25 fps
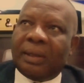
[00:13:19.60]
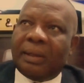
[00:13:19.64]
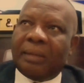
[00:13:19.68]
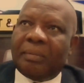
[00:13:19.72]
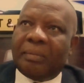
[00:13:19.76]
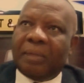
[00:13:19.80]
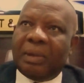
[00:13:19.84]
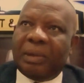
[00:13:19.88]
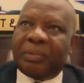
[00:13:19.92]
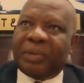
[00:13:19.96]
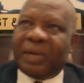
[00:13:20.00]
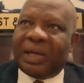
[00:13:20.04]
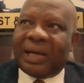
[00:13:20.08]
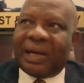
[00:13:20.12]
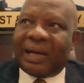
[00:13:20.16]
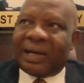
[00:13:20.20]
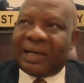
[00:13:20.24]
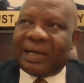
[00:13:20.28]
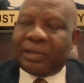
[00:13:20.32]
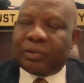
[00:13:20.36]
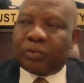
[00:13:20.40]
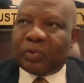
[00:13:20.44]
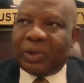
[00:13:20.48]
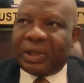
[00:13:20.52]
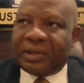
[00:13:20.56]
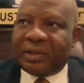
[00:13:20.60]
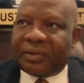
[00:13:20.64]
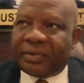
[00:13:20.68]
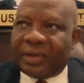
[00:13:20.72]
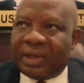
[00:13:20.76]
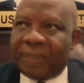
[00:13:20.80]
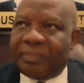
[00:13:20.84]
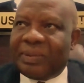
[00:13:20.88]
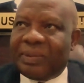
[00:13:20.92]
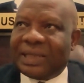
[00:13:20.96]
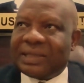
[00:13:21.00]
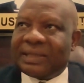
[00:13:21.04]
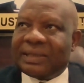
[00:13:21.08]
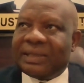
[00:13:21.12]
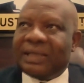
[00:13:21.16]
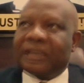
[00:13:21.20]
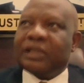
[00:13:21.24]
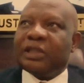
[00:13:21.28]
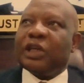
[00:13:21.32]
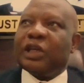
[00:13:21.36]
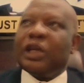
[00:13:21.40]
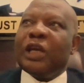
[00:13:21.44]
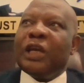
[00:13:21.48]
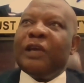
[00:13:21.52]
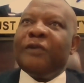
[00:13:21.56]
maybe around
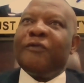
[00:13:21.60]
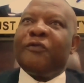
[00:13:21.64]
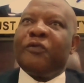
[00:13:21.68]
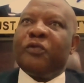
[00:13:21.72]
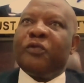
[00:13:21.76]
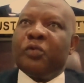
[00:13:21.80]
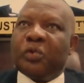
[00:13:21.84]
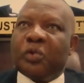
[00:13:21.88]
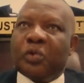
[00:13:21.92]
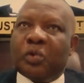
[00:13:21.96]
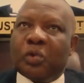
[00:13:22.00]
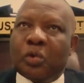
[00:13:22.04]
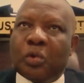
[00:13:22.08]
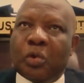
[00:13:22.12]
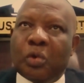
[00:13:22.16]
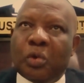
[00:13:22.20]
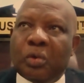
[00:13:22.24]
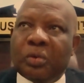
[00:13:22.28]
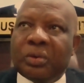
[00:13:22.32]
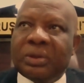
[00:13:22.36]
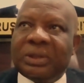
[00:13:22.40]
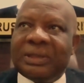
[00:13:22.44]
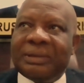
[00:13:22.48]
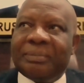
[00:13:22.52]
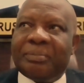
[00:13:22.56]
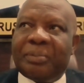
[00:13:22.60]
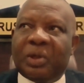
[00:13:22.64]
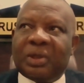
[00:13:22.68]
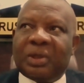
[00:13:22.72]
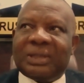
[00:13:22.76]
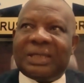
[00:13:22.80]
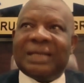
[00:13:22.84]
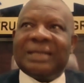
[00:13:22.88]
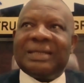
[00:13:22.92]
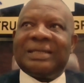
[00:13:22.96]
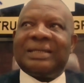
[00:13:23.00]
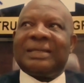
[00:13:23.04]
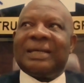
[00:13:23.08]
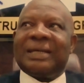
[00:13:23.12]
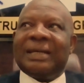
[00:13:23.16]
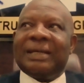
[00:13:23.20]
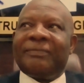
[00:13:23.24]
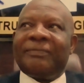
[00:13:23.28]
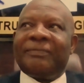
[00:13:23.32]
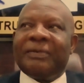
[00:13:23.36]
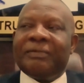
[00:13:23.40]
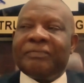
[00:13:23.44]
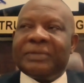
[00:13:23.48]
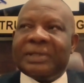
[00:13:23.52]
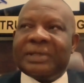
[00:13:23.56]
23%, even though the budget
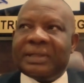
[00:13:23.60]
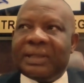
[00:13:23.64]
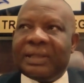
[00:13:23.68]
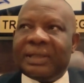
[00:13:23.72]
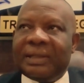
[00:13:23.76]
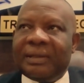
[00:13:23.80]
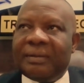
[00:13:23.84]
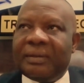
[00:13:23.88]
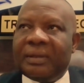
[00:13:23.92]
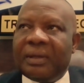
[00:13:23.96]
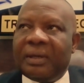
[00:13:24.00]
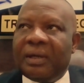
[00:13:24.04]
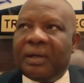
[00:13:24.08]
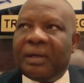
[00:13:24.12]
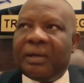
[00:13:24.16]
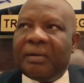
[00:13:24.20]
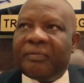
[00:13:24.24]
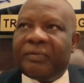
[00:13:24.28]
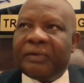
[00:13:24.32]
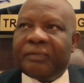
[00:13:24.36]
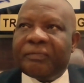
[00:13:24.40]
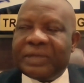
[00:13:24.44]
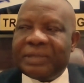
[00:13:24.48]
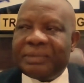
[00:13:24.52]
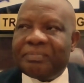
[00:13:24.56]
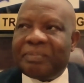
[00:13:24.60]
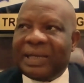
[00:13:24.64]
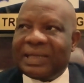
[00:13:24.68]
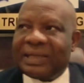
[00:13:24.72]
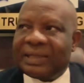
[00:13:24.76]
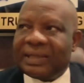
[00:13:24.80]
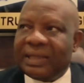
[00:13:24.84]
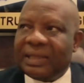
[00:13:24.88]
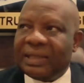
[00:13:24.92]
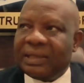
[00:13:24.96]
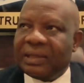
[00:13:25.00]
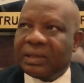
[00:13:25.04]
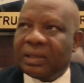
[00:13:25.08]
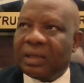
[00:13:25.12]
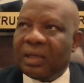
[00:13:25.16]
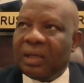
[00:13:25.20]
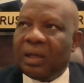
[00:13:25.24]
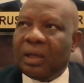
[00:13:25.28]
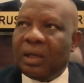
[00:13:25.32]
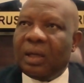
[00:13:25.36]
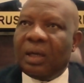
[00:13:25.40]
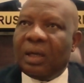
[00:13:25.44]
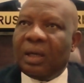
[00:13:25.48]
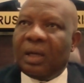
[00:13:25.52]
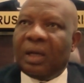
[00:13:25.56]
said 15%.
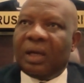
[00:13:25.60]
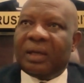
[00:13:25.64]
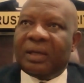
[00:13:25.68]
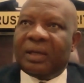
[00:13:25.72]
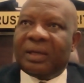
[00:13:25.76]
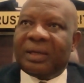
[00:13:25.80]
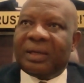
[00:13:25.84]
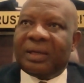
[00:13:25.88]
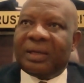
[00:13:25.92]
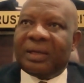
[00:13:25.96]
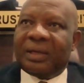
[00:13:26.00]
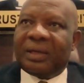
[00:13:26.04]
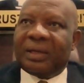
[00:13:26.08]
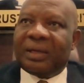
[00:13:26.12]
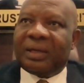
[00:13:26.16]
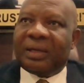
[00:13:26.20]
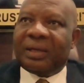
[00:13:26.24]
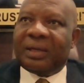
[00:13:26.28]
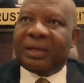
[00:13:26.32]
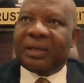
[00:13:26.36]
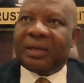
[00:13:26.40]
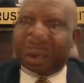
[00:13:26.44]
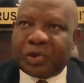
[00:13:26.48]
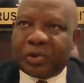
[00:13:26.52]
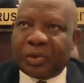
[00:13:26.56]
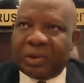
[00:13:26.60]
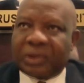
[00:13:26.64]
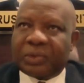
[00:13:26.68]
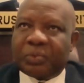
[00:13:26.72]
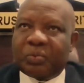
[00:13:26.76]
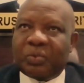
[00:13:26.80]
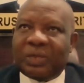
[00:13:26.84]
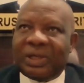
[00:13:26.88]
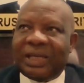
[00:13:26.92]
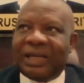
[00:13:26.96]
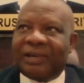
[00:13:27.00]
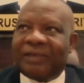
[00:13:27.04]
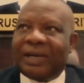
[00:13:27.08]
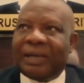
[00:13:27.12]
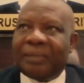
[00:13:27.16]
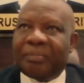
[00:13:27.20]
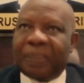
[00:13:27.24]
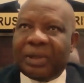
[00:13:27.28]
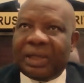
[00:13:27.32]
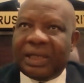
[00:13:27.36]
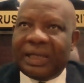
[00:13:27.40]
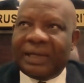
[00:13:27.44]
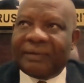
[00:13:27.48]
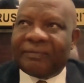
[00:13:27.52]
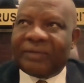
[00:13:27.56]
That is too ambitious. We never
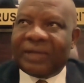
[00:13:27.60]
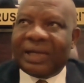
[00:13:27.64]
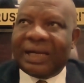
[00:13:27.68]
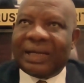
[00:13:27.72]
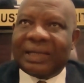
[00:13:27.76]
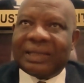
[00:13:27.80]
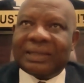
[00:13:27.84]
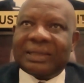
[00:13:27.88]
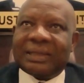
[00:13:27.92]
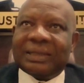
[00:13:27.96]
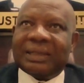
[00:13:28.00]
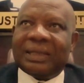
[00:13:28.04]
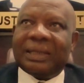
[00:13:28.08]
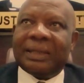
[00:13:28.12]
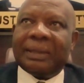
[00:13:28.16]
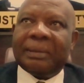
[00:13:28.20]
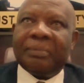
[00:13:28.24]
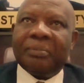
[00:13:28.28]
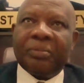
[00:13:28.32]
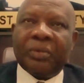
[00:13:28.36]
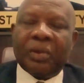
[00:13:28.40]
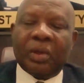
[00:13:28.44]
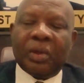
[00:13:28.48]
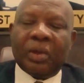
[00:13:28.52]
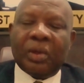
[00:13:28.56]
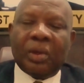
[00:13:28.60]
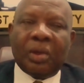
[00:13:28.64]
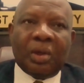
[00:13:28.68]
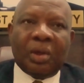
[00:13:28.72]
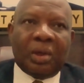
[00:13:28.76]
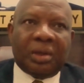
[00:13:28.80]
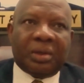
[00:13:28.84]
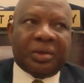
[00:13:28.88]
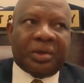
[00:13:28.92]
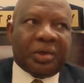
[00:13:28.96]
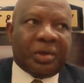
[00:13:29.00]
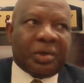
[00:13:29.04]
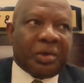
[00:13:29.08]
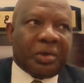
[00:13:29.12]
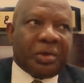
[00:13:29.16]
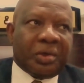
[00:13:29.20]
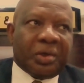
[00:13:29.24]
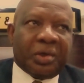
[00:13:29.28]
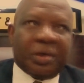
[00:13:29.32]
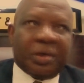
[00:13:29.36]
believed that the